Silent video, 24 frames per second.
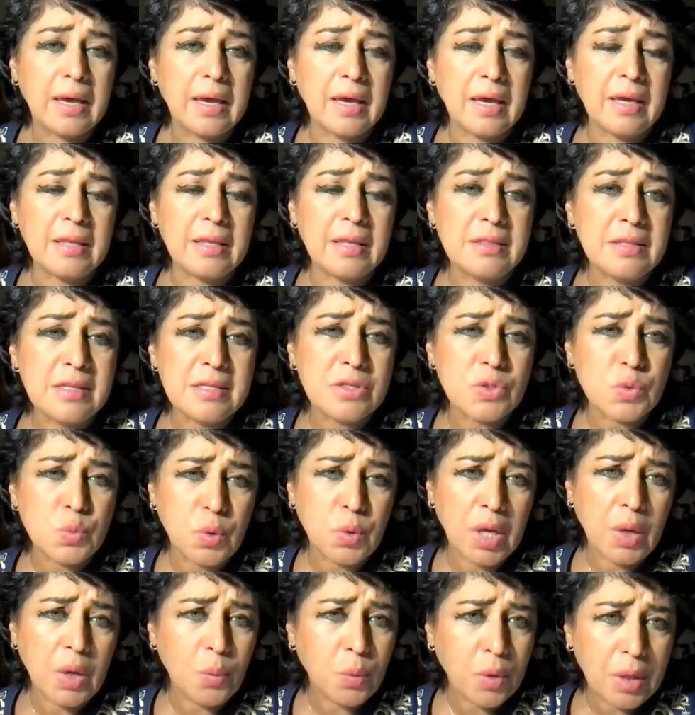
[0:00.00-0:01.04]
And this is
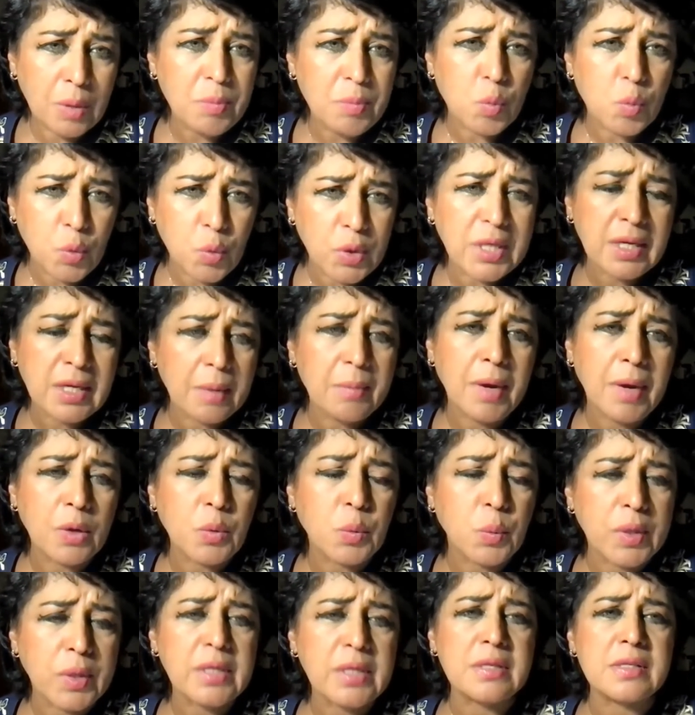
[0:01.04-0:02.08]
where we come
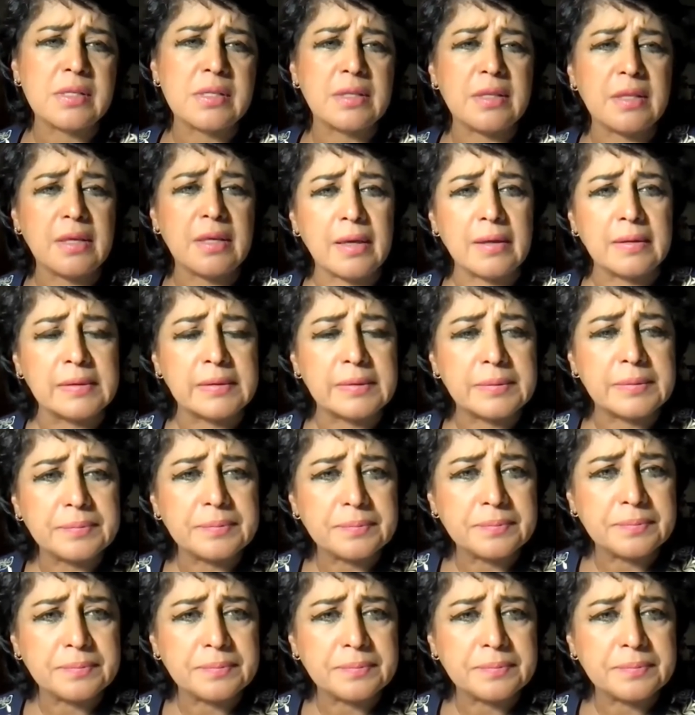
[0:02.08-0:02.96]
out winners at the end.